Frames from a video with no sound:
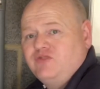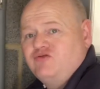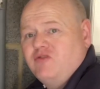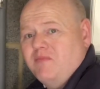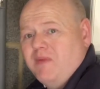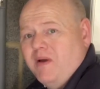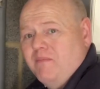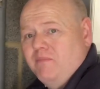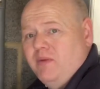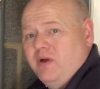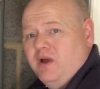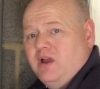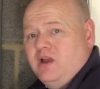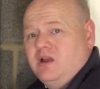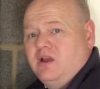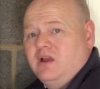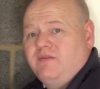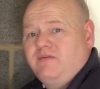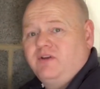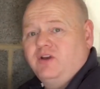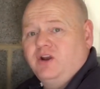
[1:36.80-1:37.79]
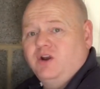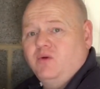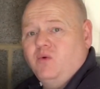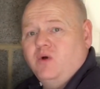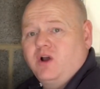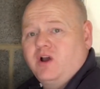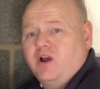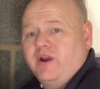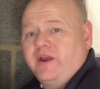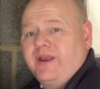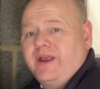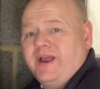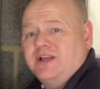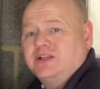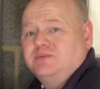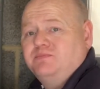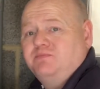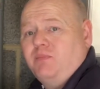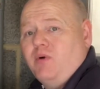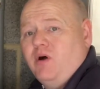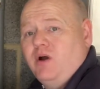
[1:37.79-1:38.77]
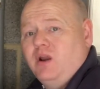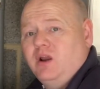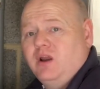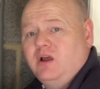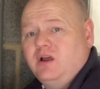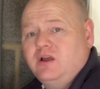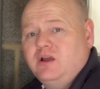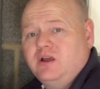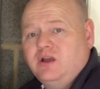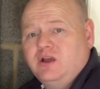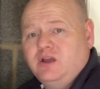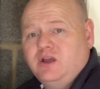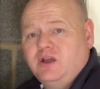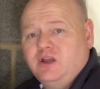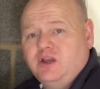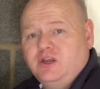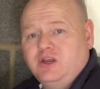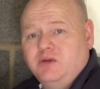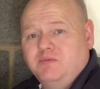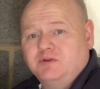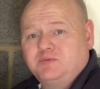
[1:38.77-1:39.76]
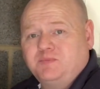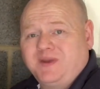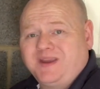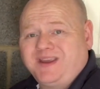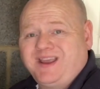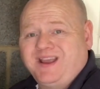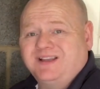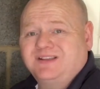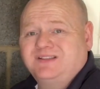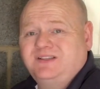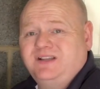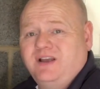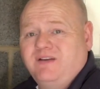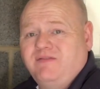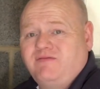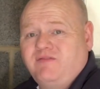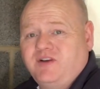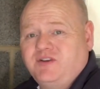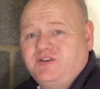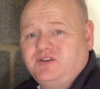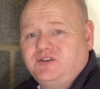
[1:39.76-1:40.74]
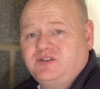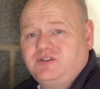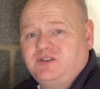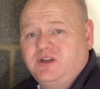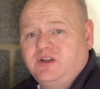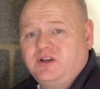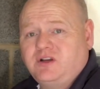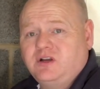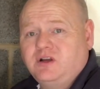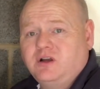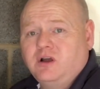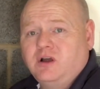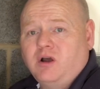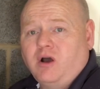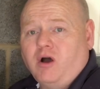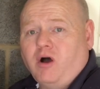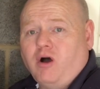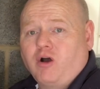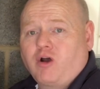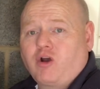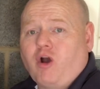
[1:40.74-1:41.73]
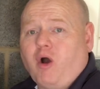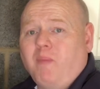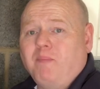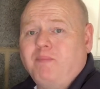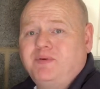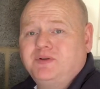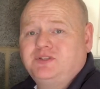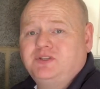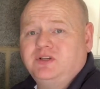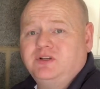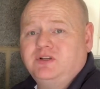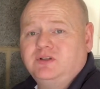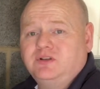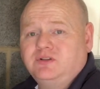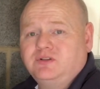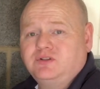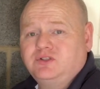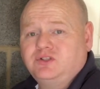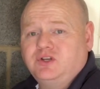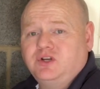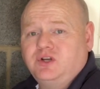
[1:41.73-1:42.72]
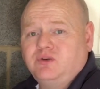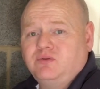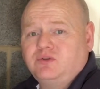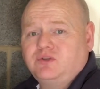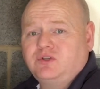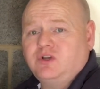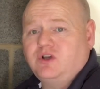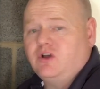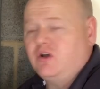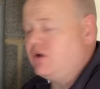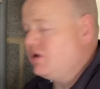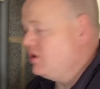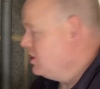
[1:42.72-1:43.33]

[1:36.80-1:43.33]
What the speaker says: remember, if you're going to work on a gas boiler, you must be gas safe registered or competent to do so.